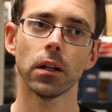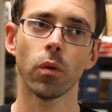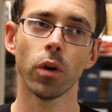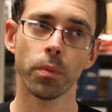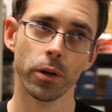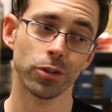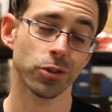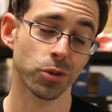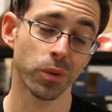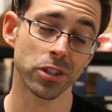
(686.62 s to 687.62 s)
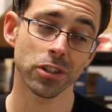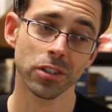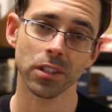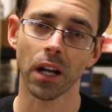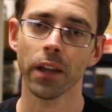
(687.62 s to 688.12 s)
Oil pressure
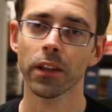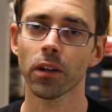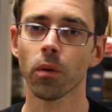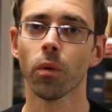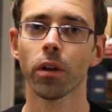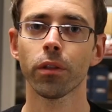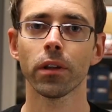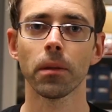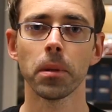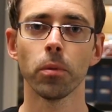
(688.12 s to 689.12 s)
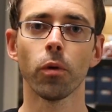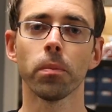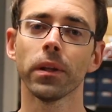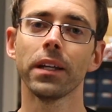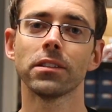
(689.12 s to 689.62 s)
switches, I think, are one thing that people
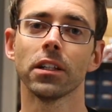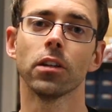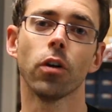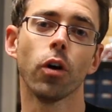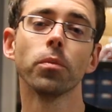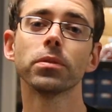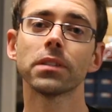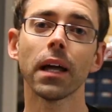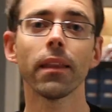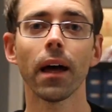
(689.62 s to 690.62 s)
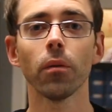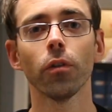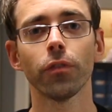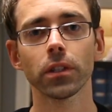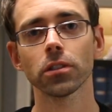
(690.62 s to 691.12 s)
replace in hopes that that
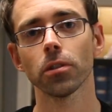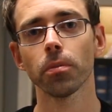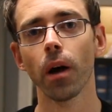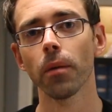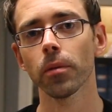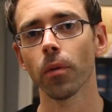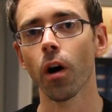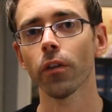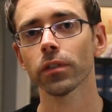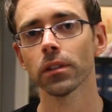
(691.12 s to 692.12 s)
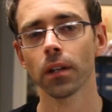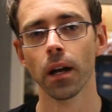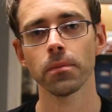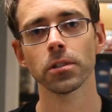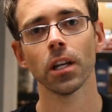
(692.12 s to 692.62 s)
will fix their problem
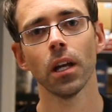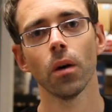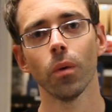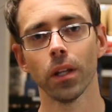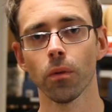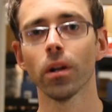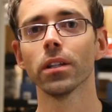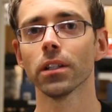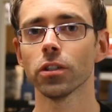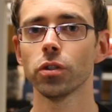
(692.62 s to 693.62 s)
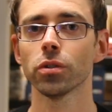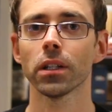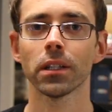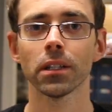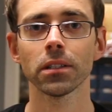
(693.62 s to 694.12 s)
oftentimes when they run into issues
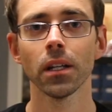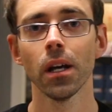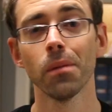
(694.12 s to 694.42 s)
like this.